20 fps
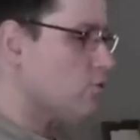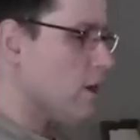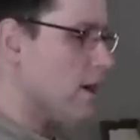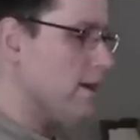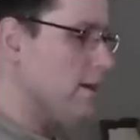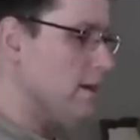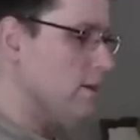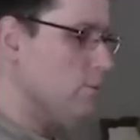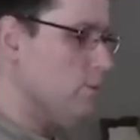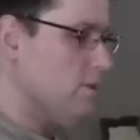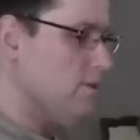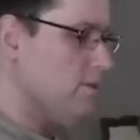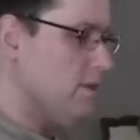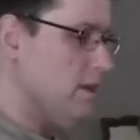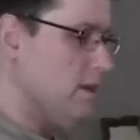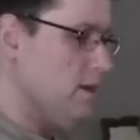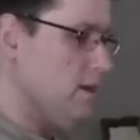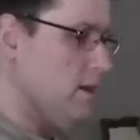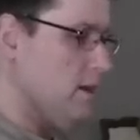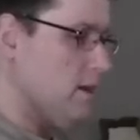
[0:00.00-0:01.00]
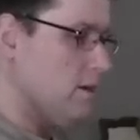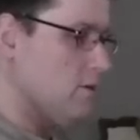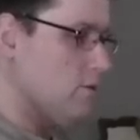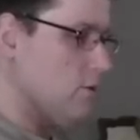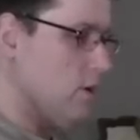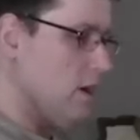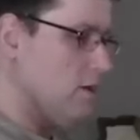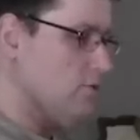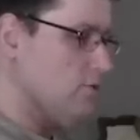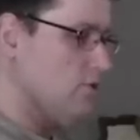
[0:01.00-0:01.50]
striking with the uh,
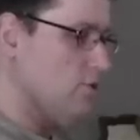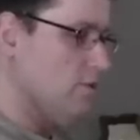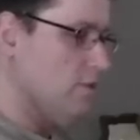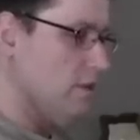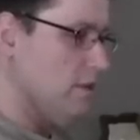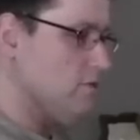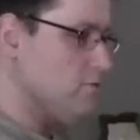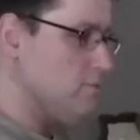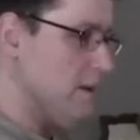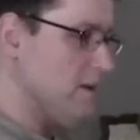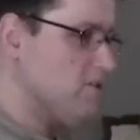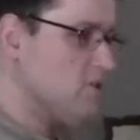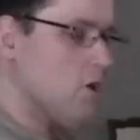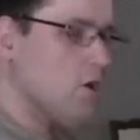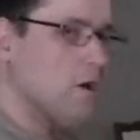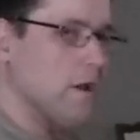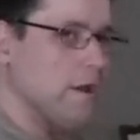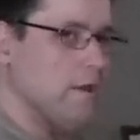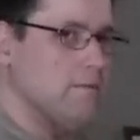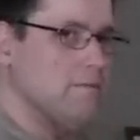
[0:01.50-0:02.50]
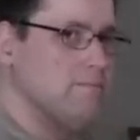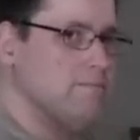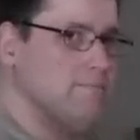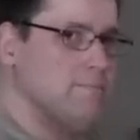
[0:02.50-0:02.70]
crutch. That's my target.